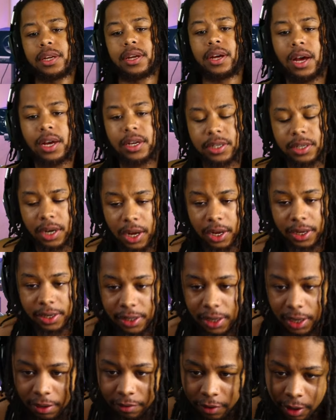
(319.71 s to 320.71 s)
I actually liked it.
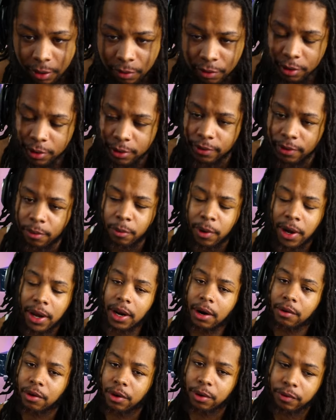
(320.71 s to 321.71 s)
I, I rocked with it. Why did I
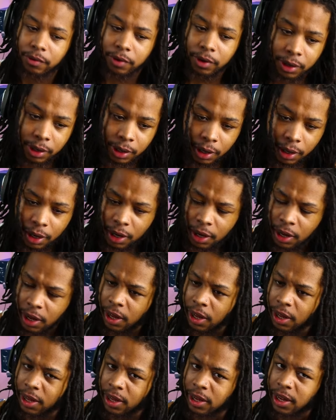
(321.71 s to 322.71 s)
rock with it?
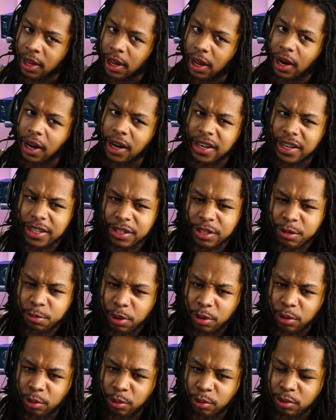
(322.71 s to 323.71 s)
I like the
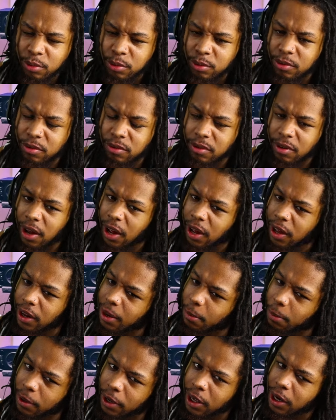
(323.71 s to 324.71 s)
instrumental. Like the
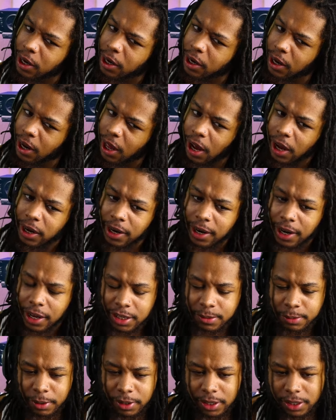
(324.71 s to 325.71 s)
beginning, I didn't
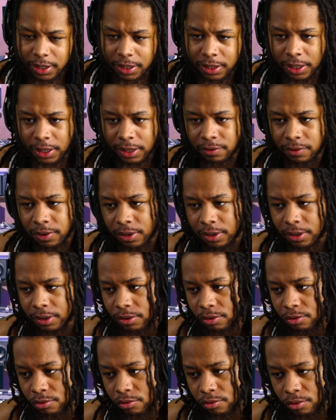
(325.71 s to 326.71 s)
expect it to even
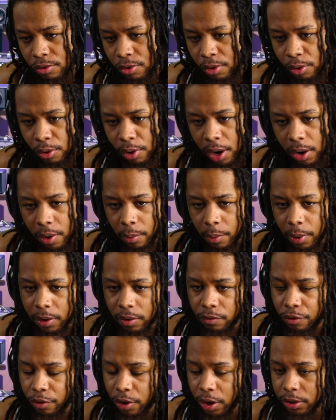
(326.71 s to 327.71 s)
go how it went
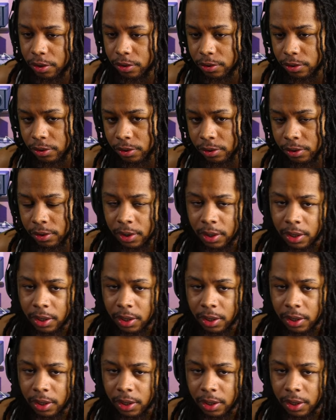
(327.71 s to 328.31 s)
throughout the song.